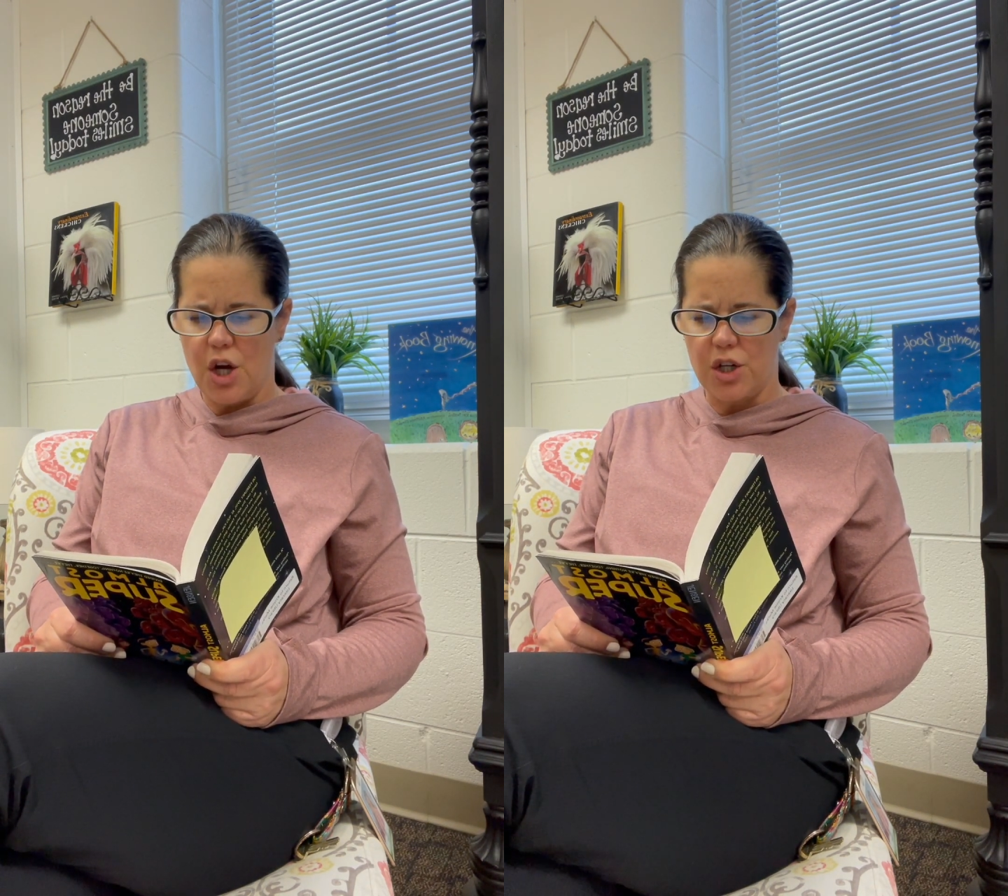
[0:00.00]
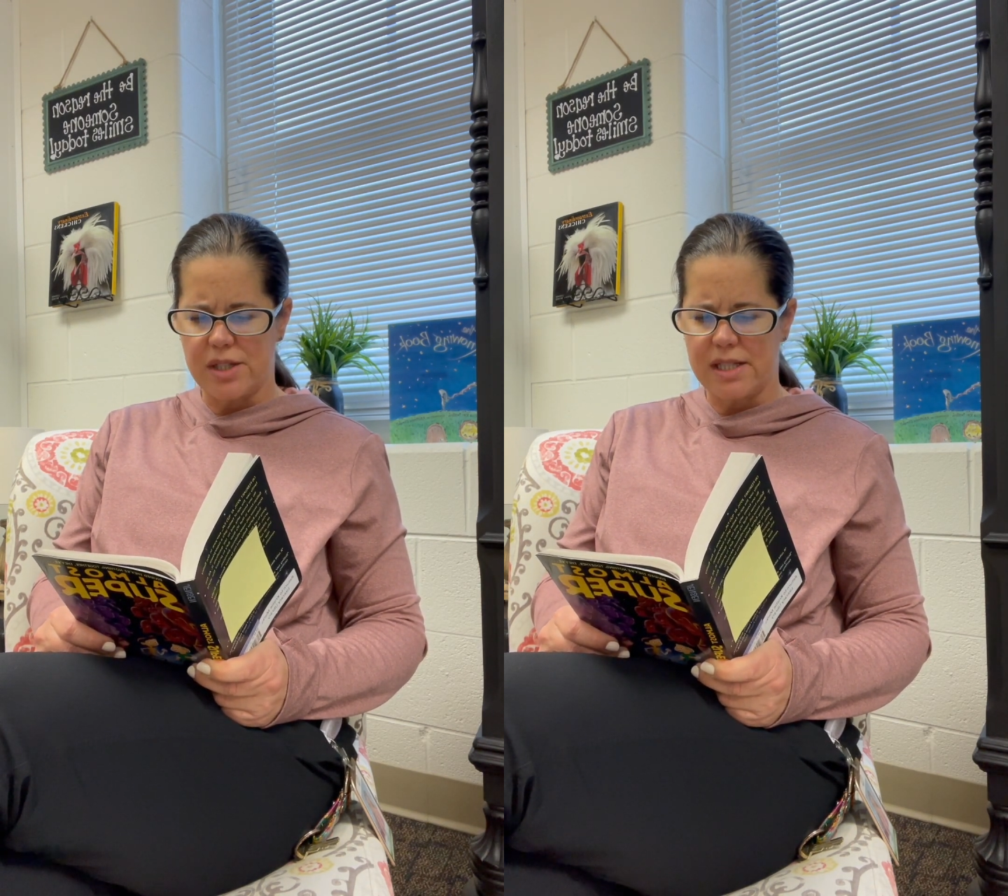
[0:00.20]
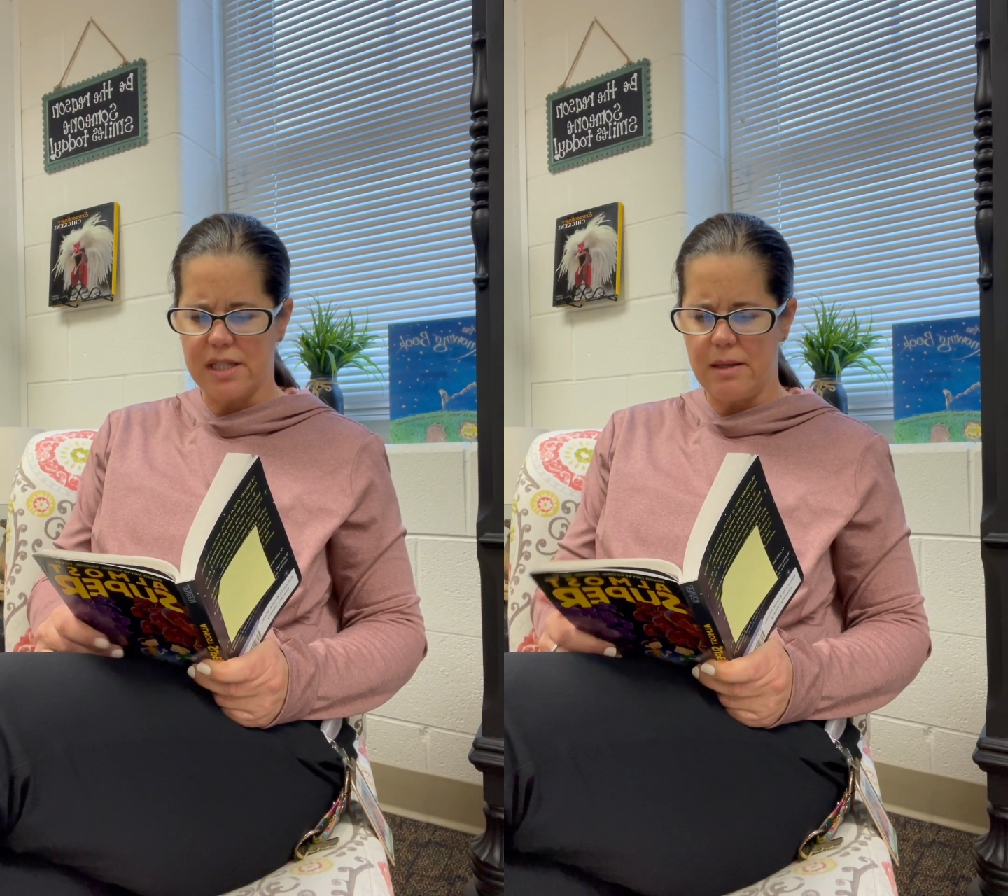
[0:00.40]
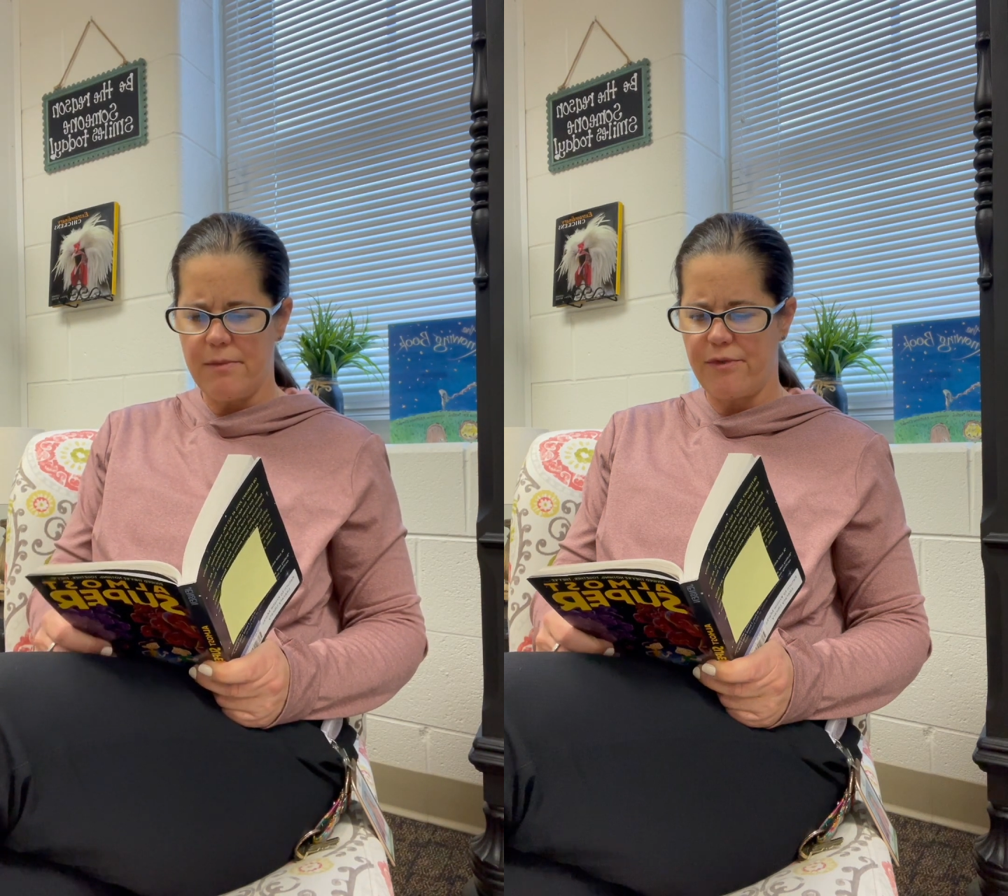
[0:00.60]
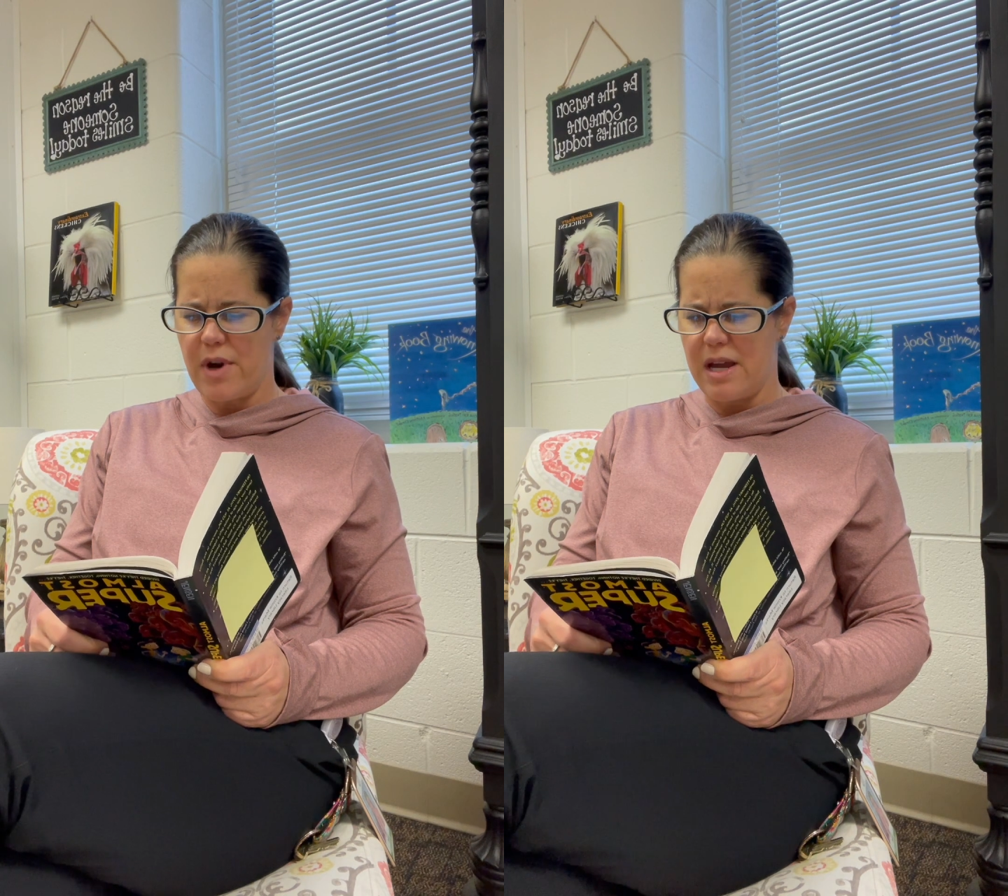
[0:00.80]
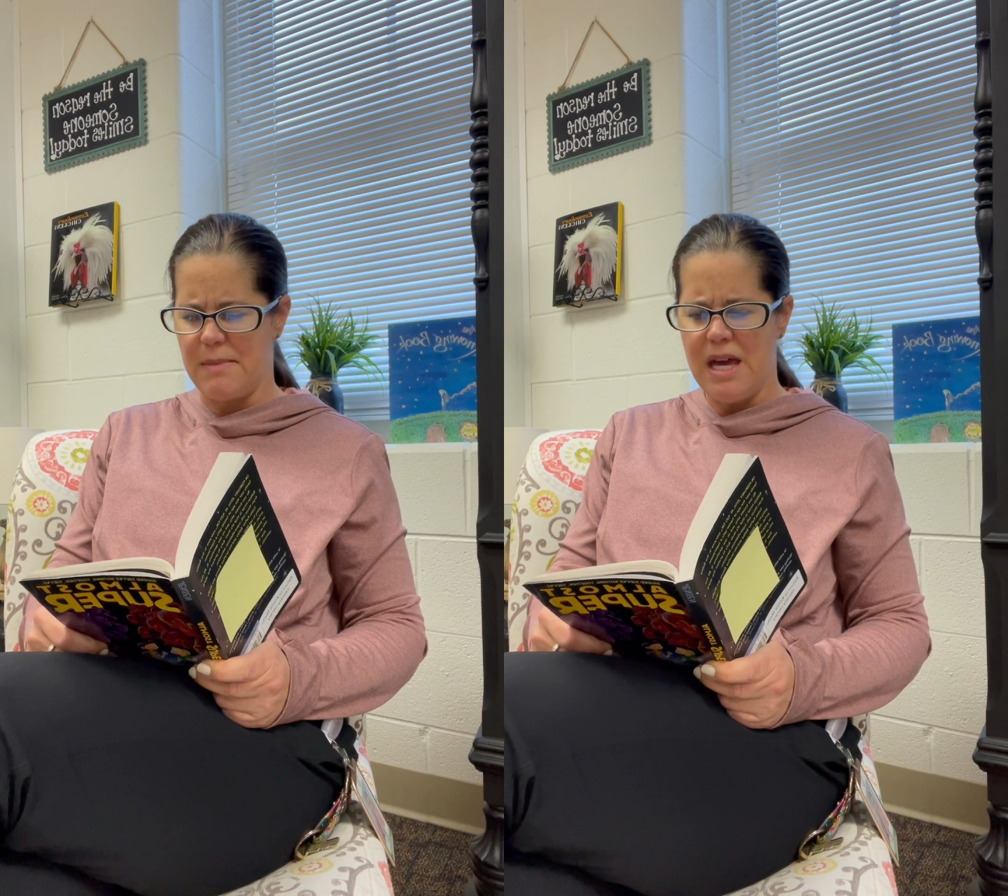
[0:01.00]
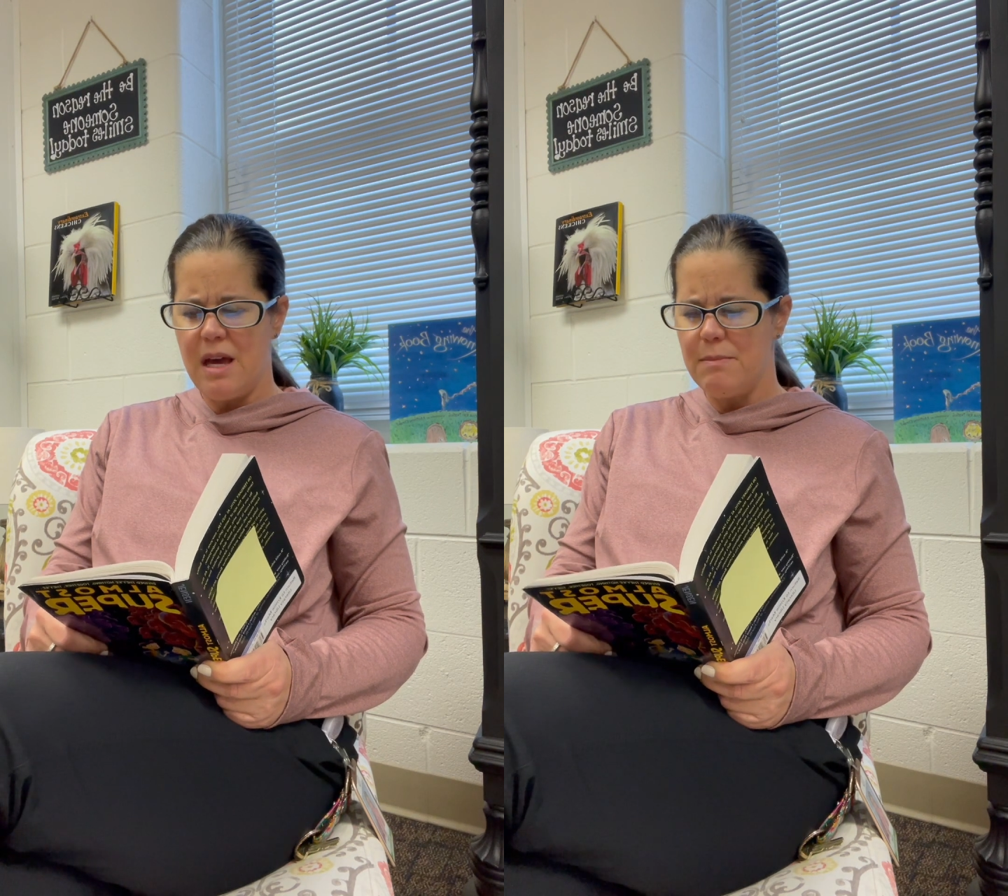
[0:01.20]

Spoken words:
Her slim frame